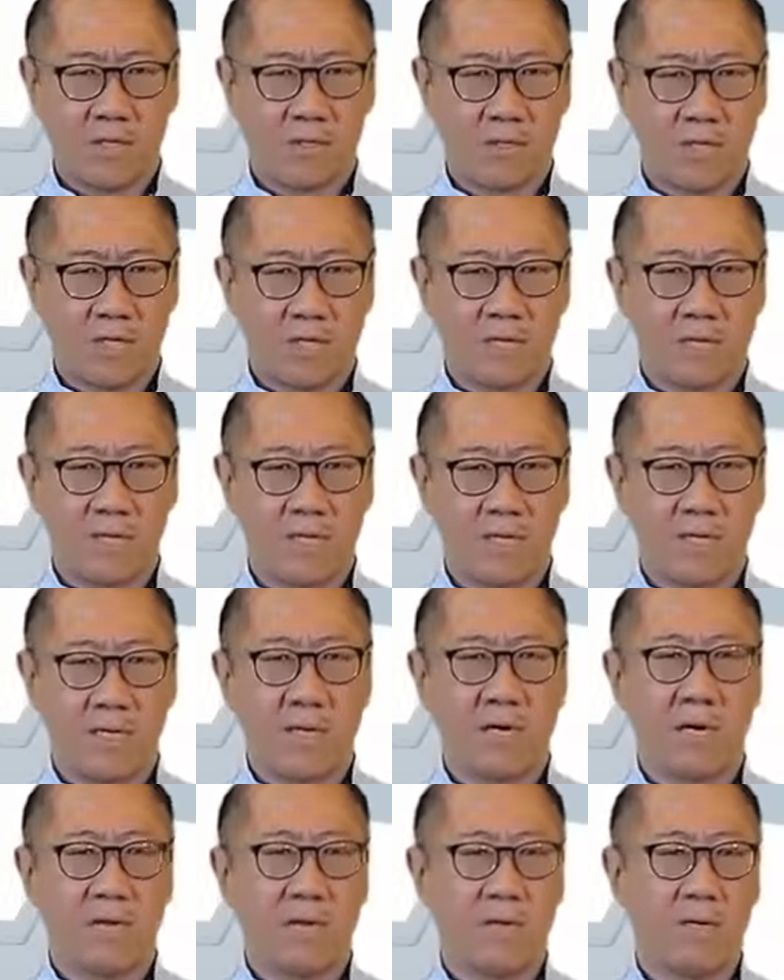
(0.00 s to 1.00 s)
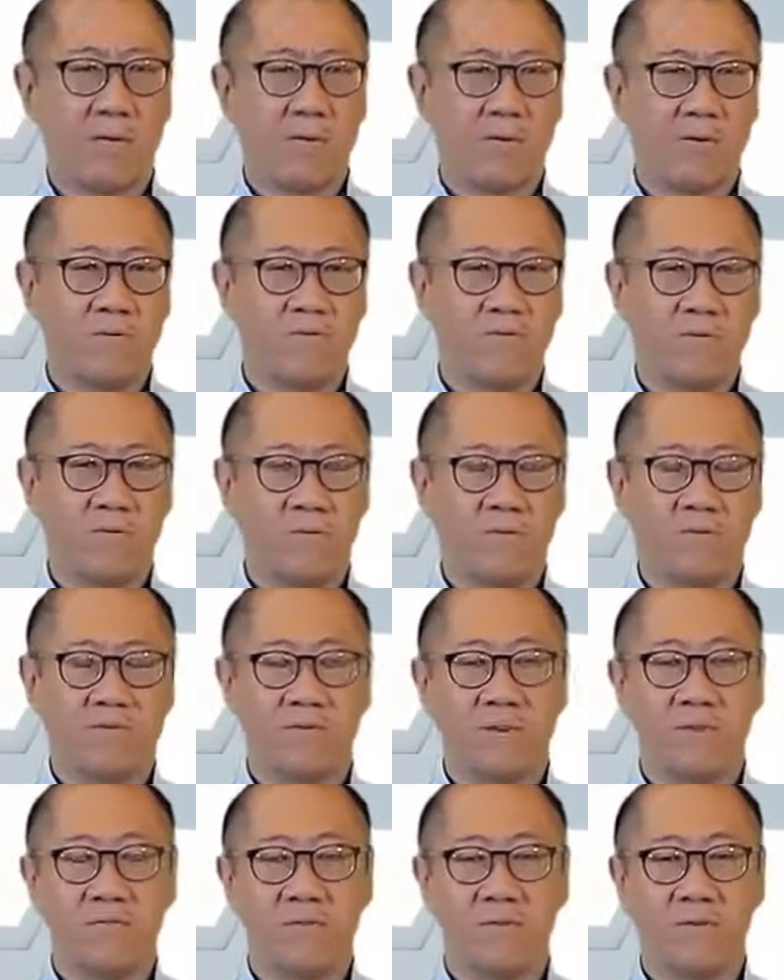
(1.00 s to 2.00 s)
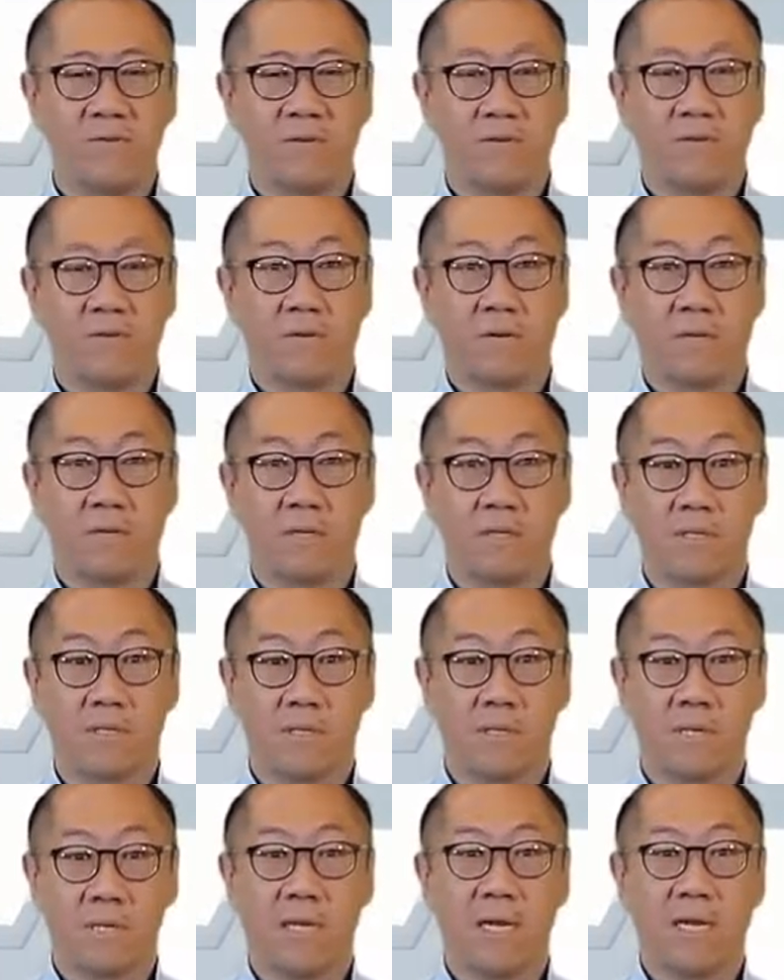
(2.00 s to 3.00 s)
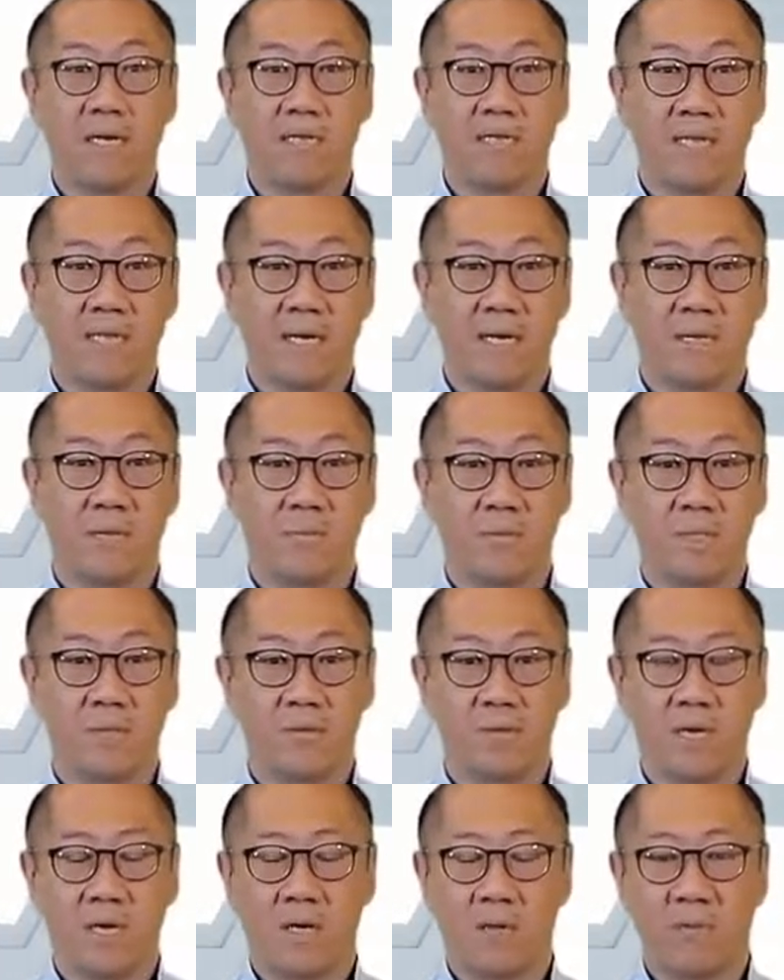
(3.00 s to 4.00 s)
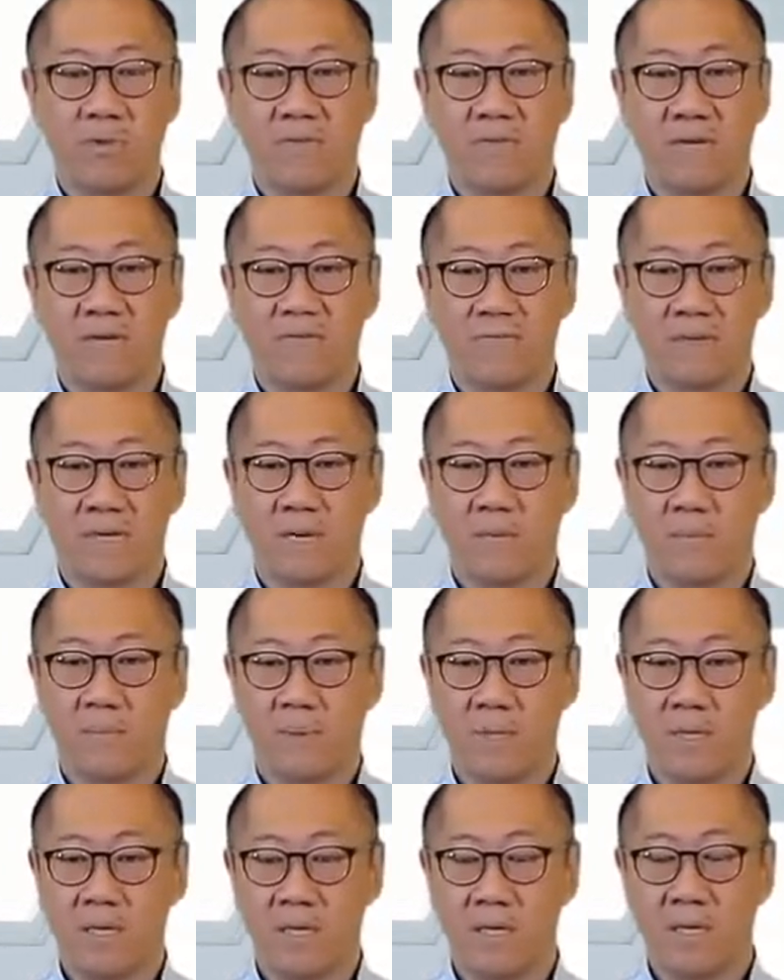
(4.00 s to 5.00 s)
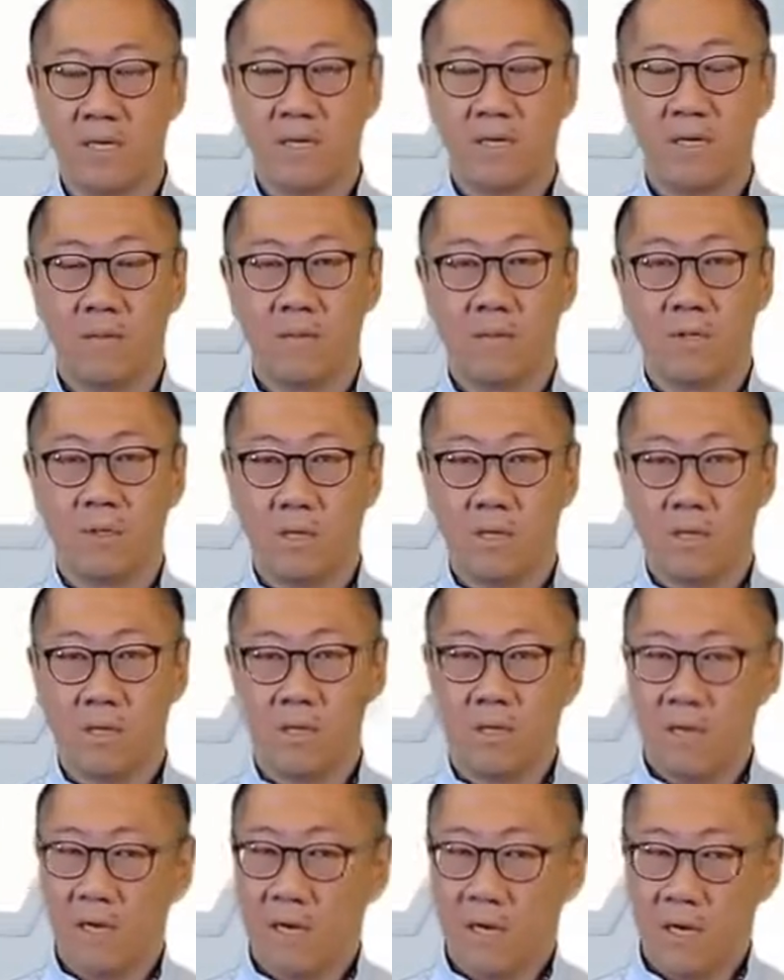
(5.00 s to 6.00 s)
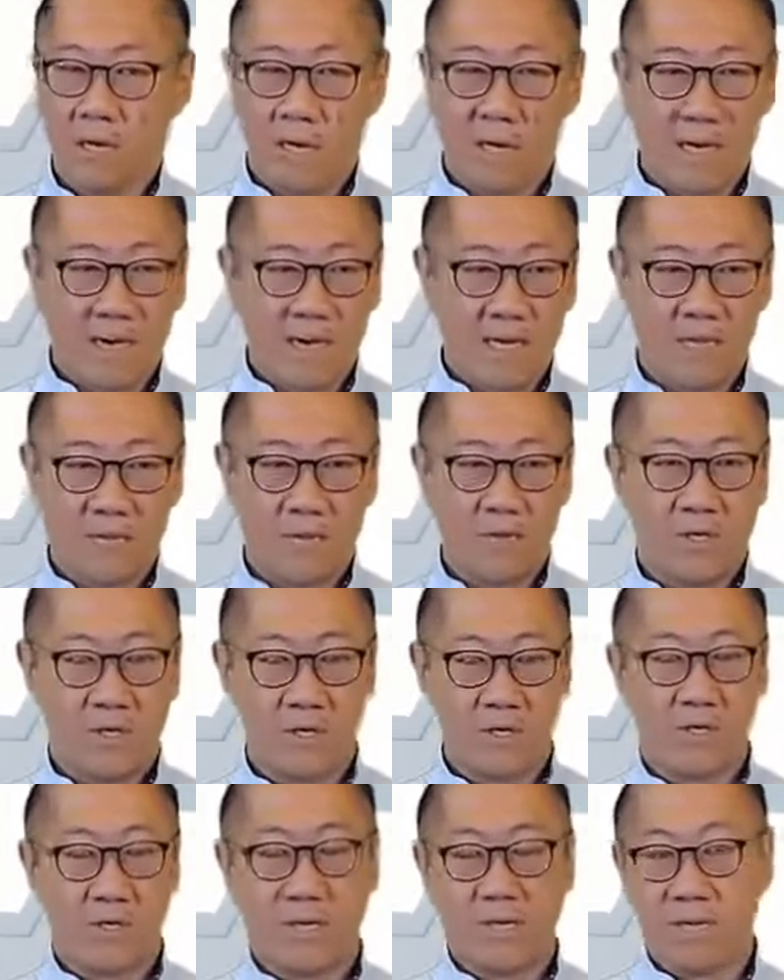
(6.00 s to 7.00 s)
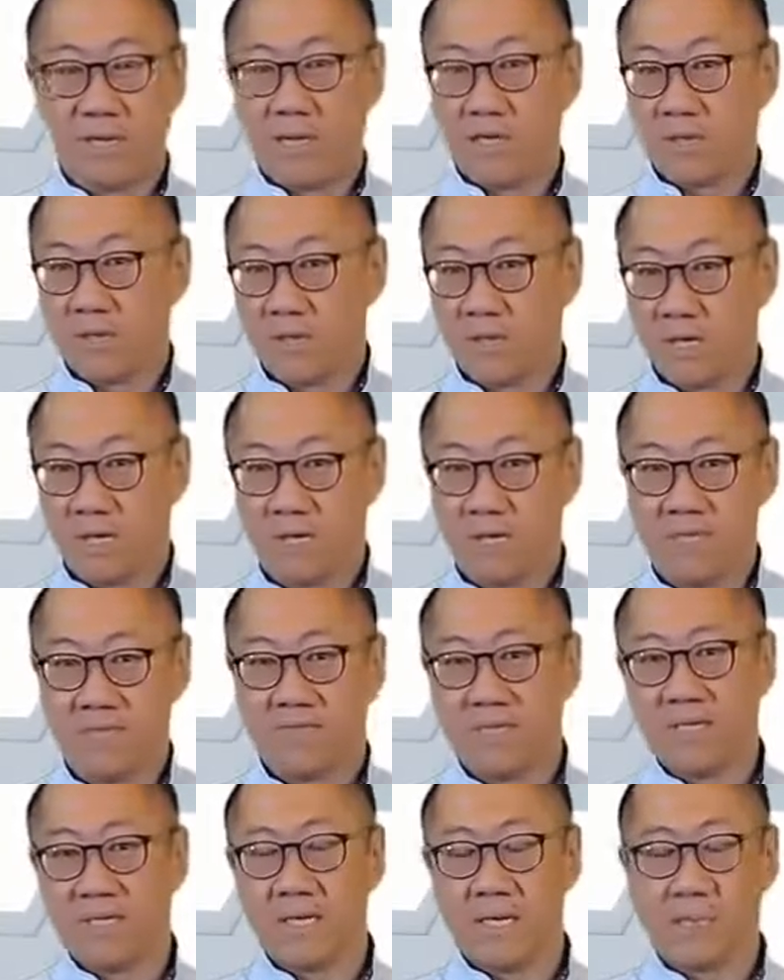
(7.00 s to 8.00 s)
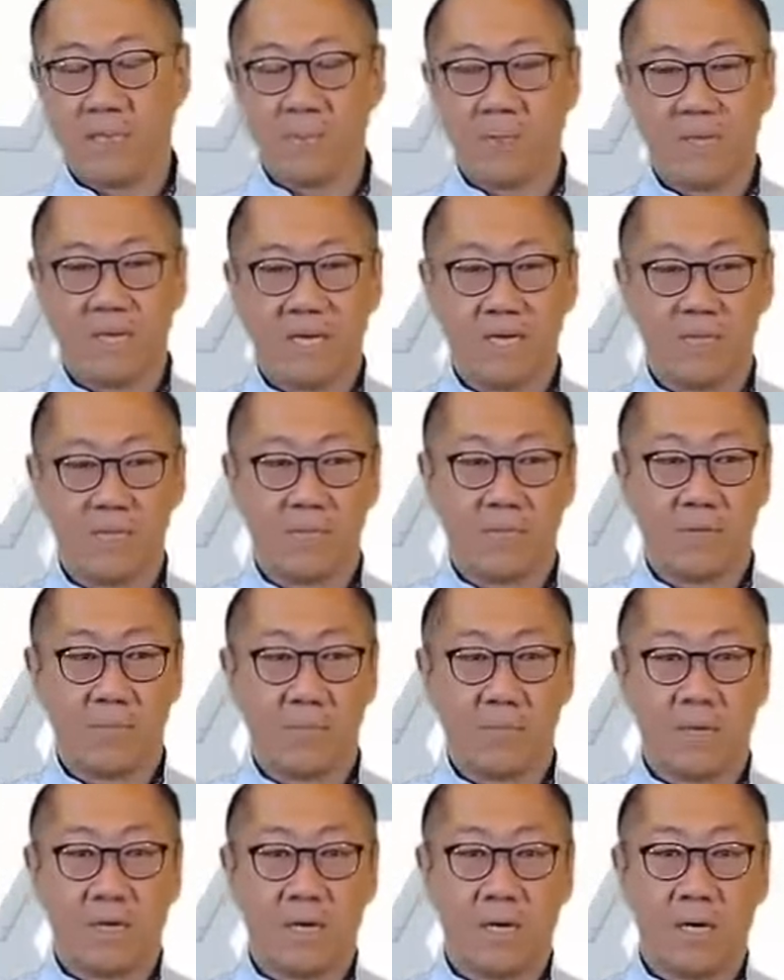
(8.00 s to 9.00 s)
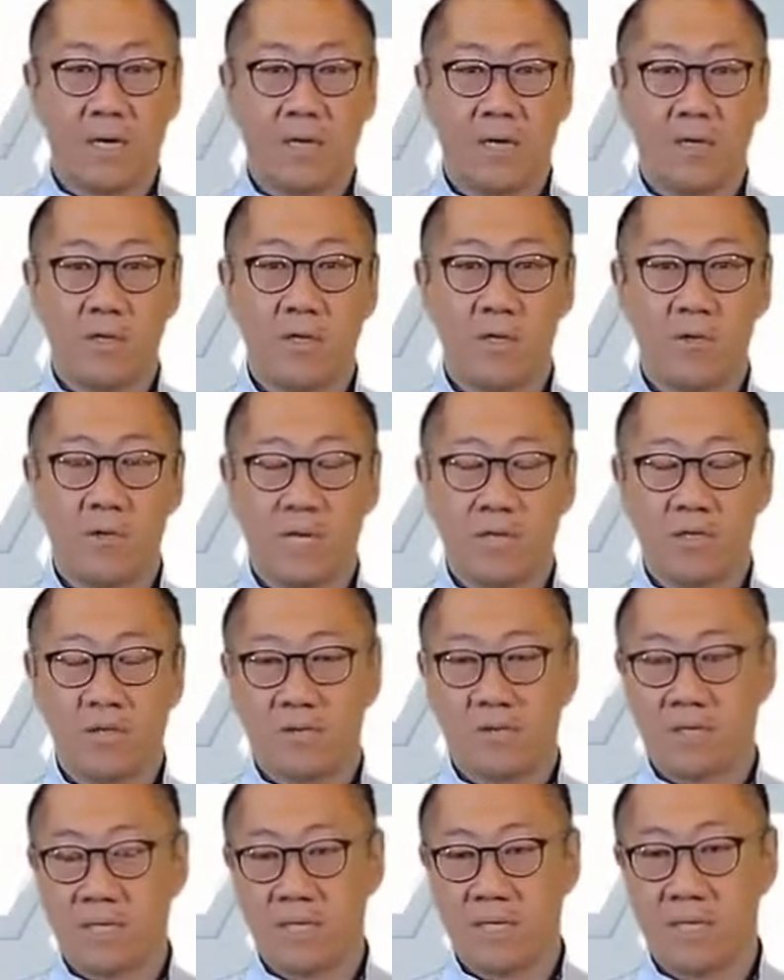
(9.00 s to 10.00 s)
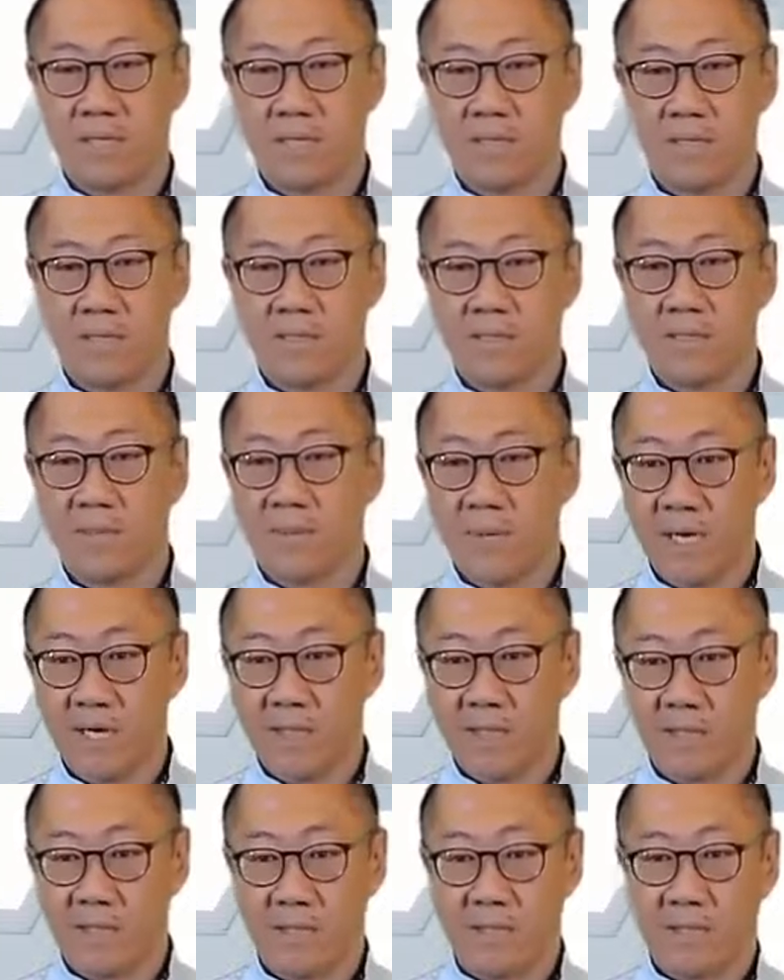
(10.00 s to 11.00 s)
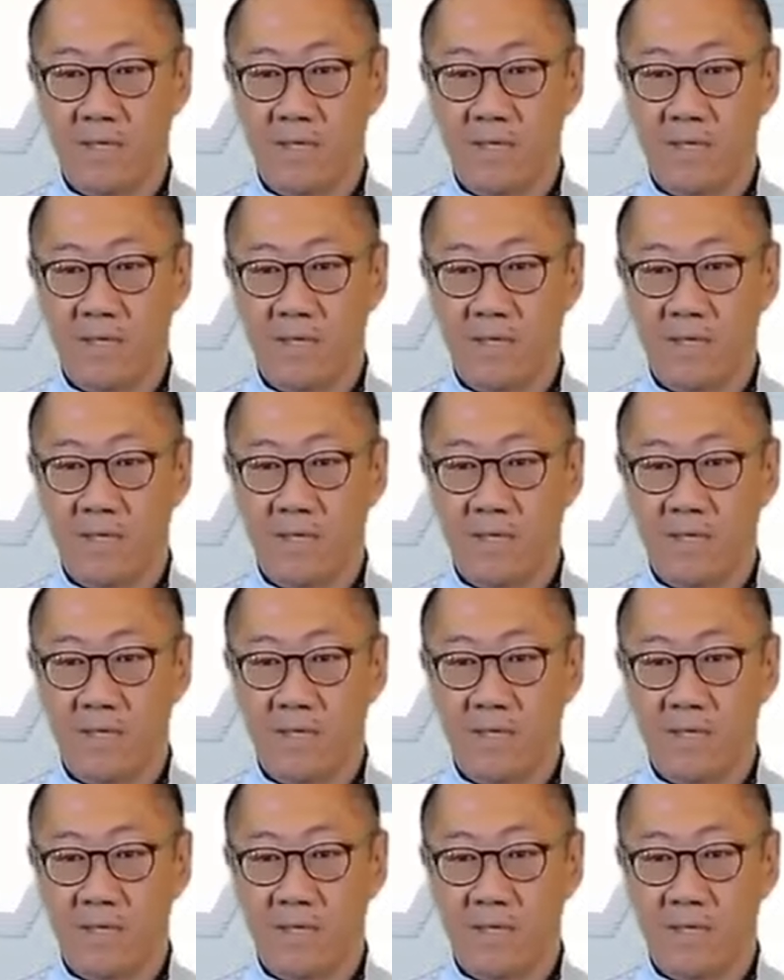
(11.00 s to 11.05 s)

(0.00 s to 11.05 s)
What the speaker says: Generated an awful lot of revenue for Clorox and actually helped revive the company more. As we all know, electric cars, for example, Tesla, new entrant into the space.